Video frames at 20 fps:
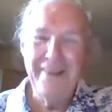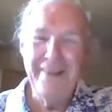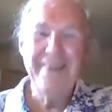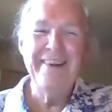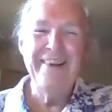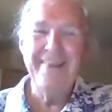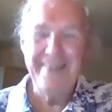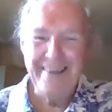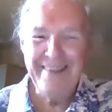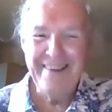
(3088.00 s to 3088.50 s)

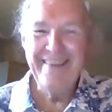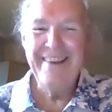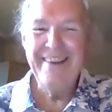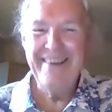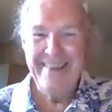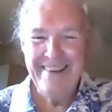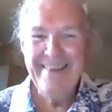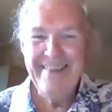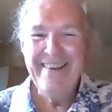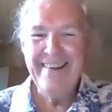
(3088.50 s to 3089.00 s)
Our
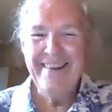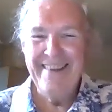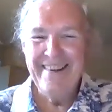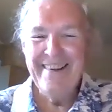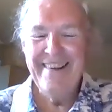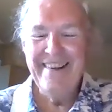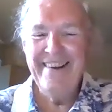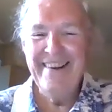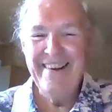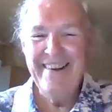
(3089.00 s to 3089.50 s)
defense
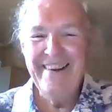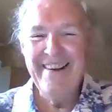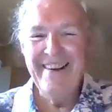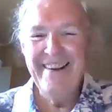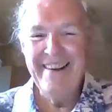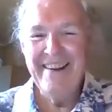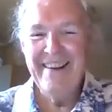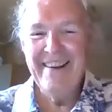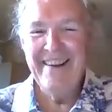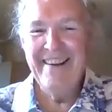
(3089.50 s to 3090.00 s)
forces,
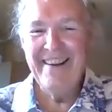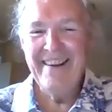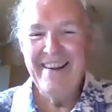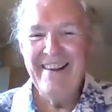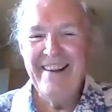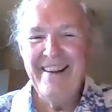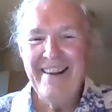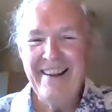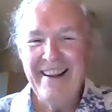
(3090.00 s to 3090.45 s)
and I